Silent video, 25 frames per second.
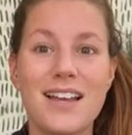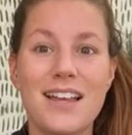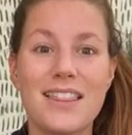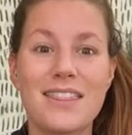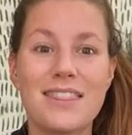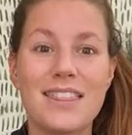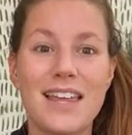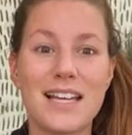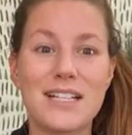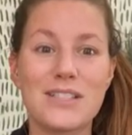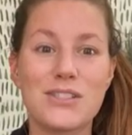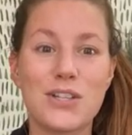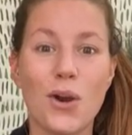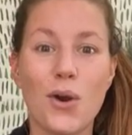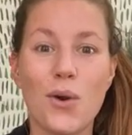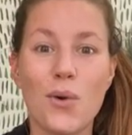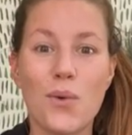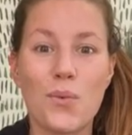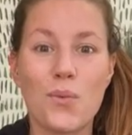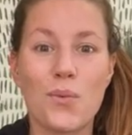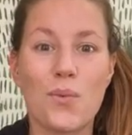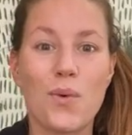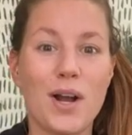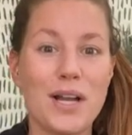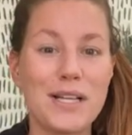
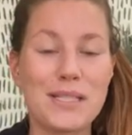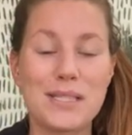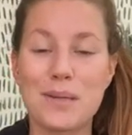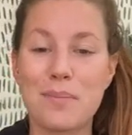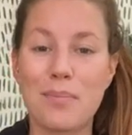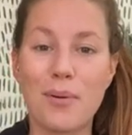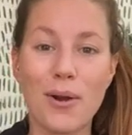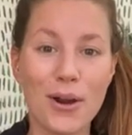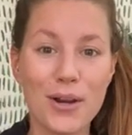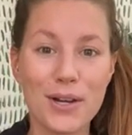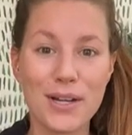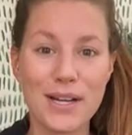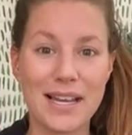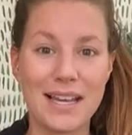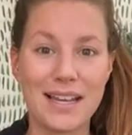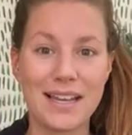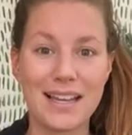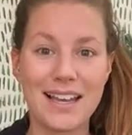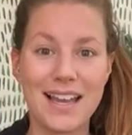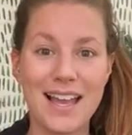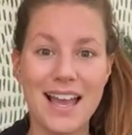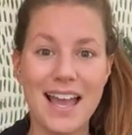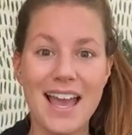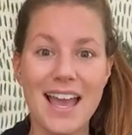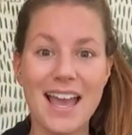party,
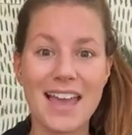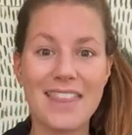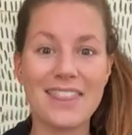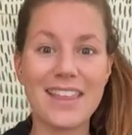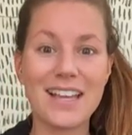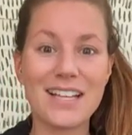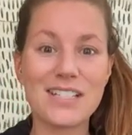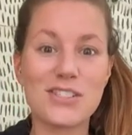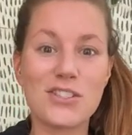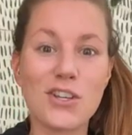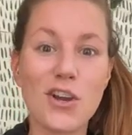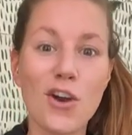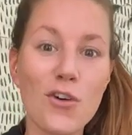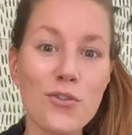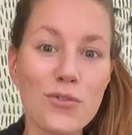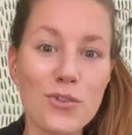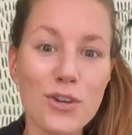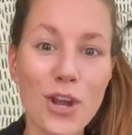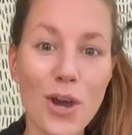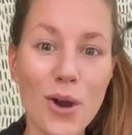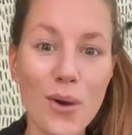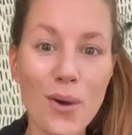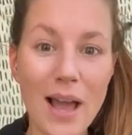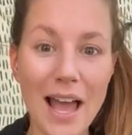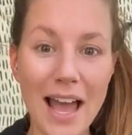and they don't
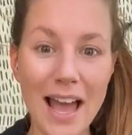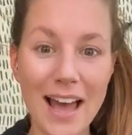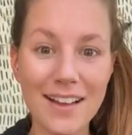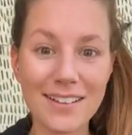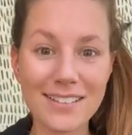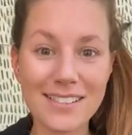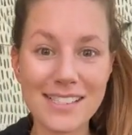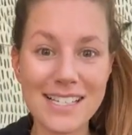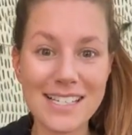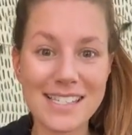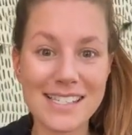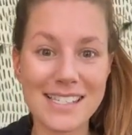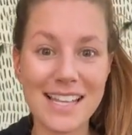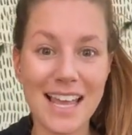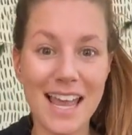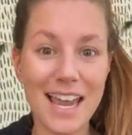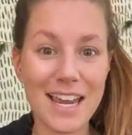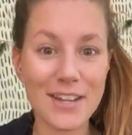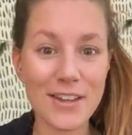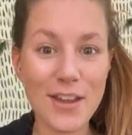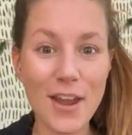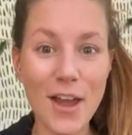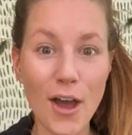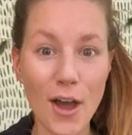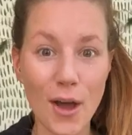know how to say
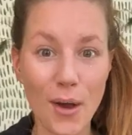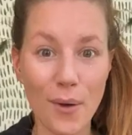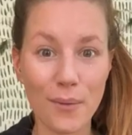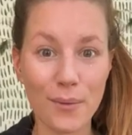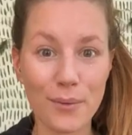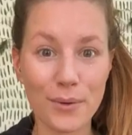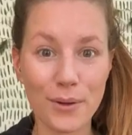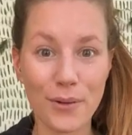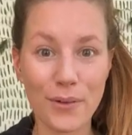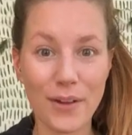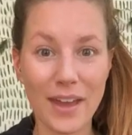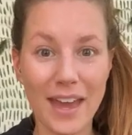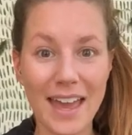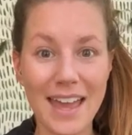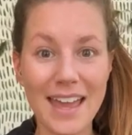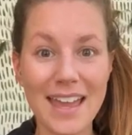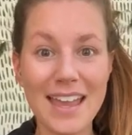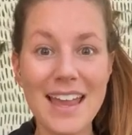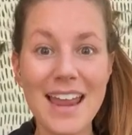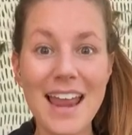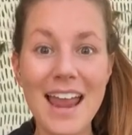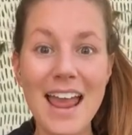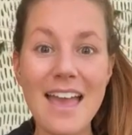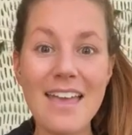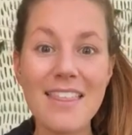no,
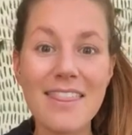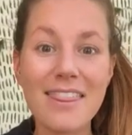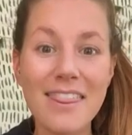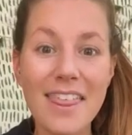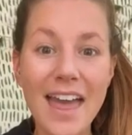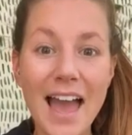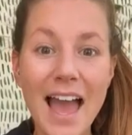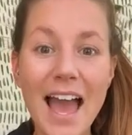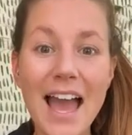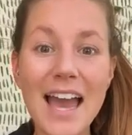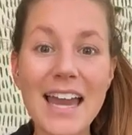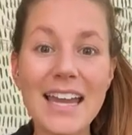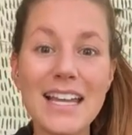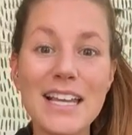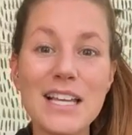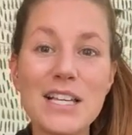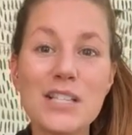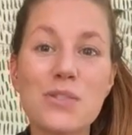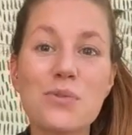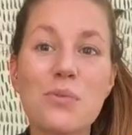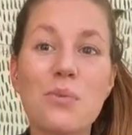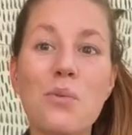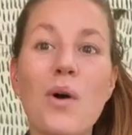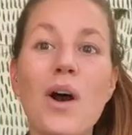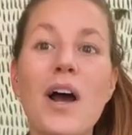okay? That
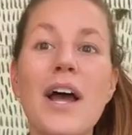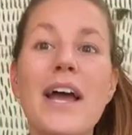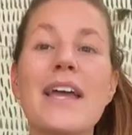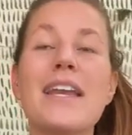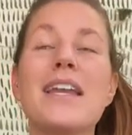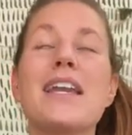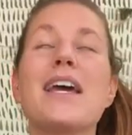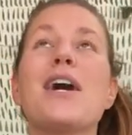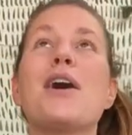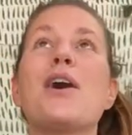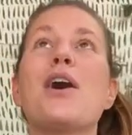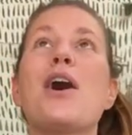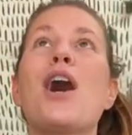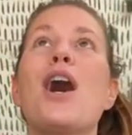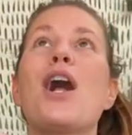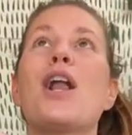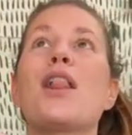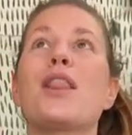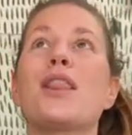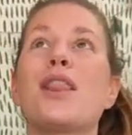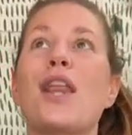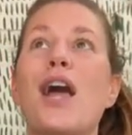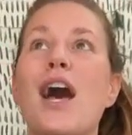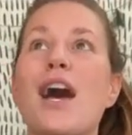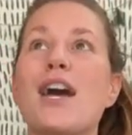is what a
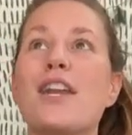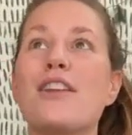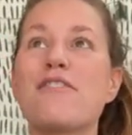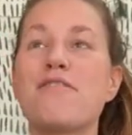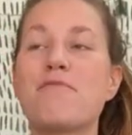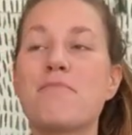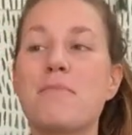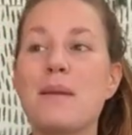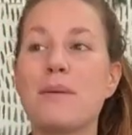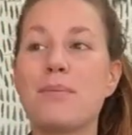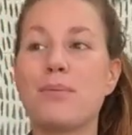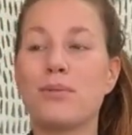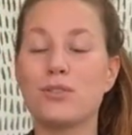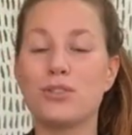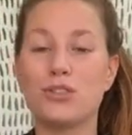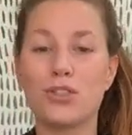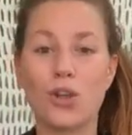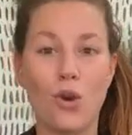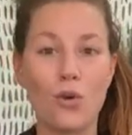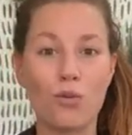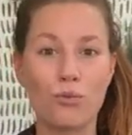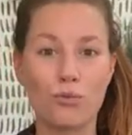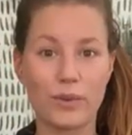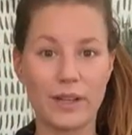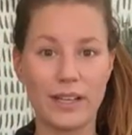lot of people
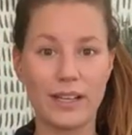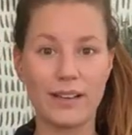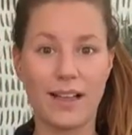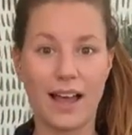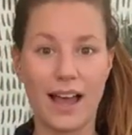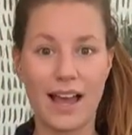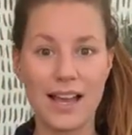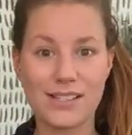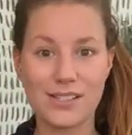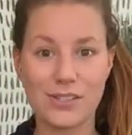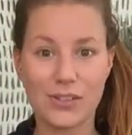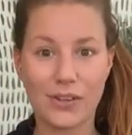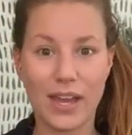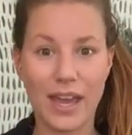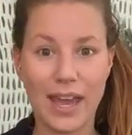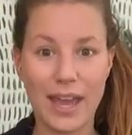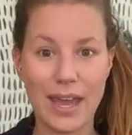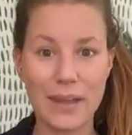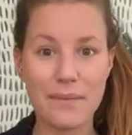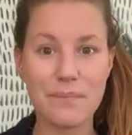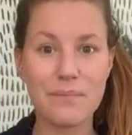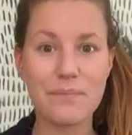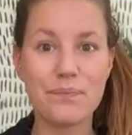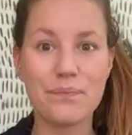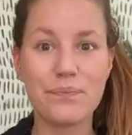don't realize,
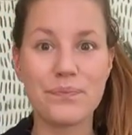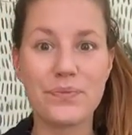okay?